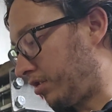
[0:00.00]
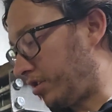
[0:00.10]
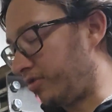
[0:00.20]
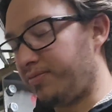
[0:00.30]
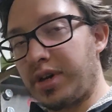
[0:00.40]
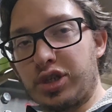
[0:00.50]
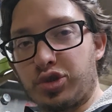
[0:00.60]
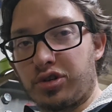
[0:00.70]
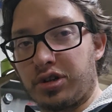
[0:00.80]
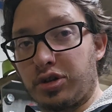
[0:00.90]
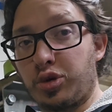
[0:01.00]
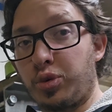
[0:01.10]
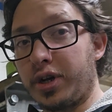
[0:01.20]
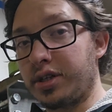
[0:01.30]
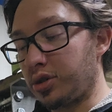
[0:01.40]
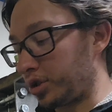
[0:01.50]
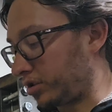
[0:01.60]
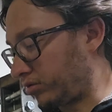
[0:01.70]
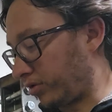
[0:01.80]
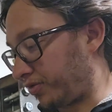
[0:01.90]
of measuring quench
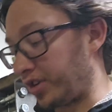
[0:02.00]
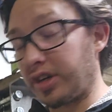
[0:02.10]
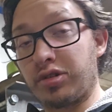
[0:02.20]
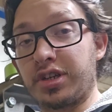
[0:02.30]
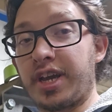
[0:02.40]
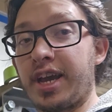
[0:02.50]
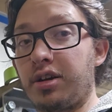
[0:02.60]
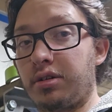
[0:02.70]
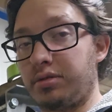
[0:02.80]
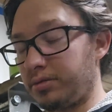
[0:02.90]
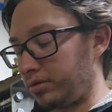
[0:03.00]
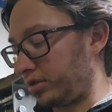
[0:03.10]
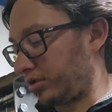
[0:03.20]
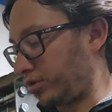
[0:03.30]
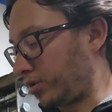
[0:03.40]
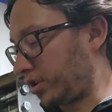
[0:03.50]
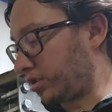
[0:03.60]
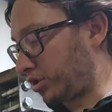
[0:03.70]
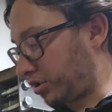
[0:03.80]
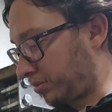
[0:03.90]
or figuring out your
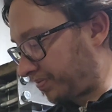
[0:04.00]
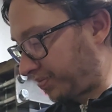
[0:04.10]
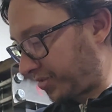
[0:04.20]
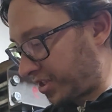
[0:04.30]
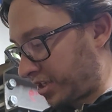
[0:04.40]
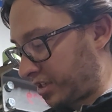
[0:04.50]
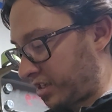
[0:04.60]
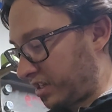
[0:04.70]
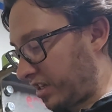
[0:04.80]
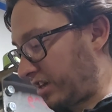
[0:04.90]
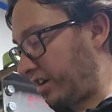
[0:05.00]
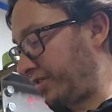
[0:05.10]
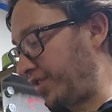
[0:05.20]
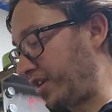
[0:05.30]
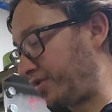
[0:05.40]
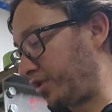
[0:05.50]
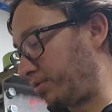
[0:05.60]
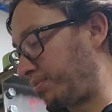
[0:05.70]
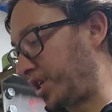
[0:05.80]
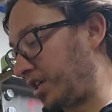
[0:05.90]
quench. Now, I've never
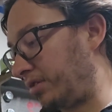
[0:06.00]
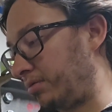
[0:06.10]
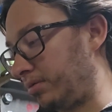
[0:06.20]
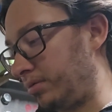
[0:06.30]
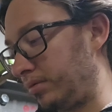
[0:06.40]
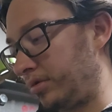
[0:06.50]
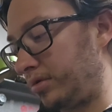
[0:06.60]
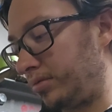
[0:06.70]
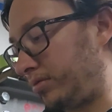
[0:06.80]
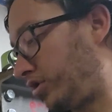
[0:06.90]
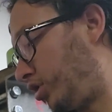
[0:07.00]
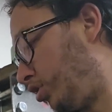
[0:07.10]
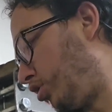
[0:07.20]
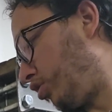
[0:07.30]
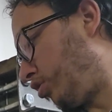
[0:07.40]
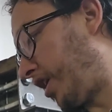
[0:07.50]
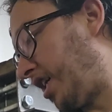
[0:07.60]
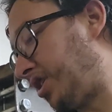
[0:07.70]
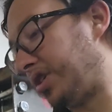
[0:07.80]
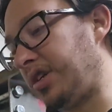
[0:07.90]
been too
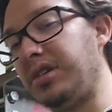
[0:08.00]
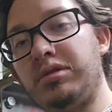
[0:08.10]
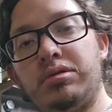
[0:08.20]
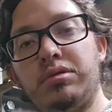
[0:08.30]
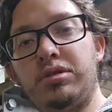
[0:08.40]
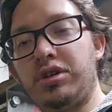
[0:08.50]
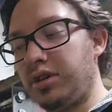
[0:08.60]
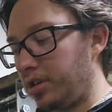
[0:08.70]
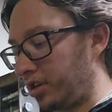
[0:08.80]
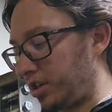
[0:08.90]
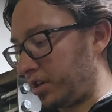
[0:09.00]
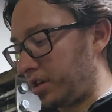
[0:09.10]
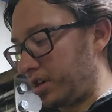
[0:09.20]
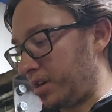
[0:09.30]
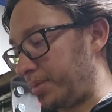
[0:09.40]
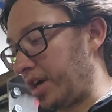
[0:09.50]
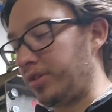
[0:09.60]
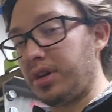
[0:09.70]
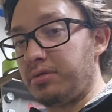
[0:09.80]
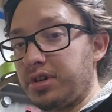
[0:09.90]
crazy about
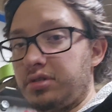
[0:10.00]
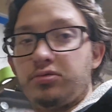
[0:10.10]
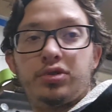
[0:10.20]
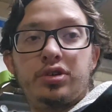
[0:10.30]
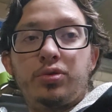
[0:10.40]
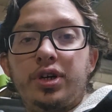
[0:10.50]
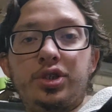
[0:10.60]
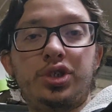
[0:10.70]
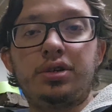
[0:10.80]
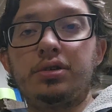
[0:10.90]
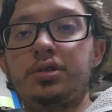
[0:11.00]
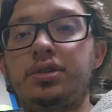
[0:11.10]
knowing what quench is